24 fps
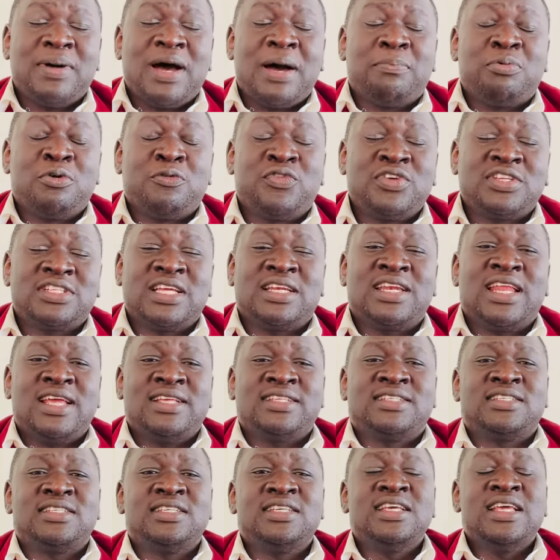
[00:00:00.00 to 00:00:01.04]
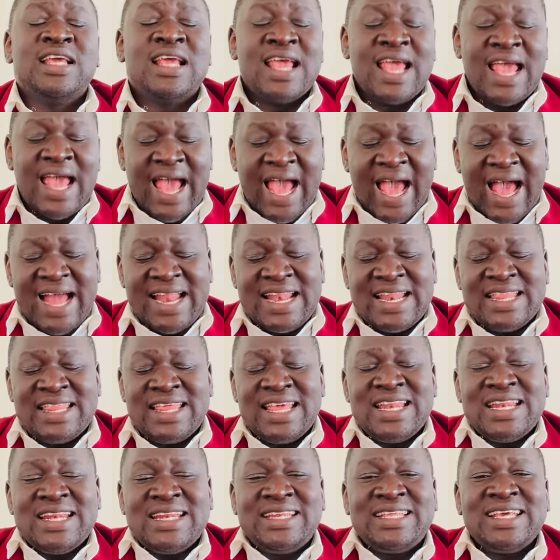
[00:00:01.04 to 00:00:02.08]
Professor Dicey, and
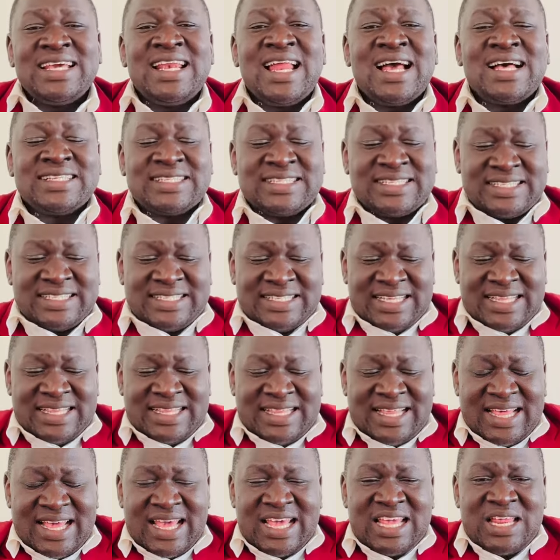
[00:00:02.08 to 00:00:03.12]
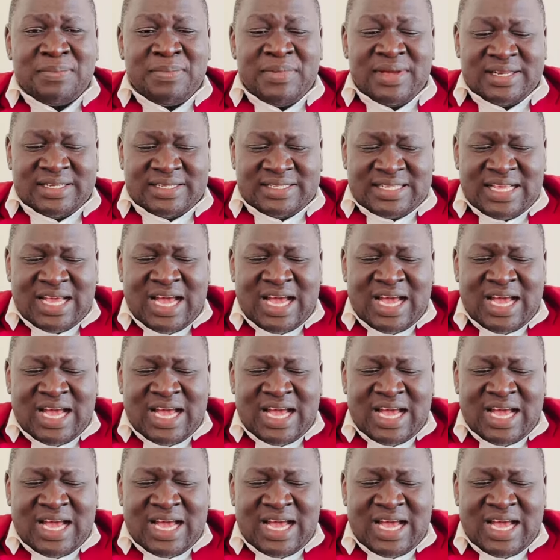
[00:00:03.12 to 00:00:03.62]
then tell us the elements,